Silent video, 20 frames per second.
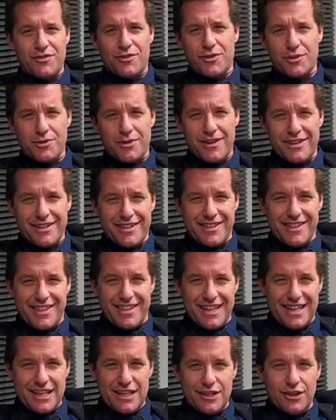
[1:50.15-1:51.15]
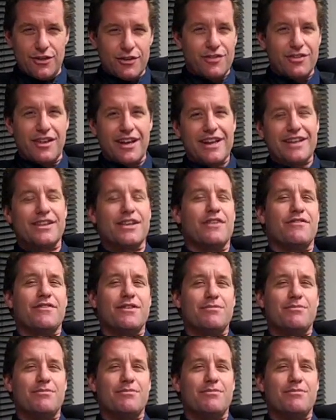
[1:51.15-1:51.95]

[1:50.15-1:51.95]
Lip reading: nor do I think he looks like Duffy,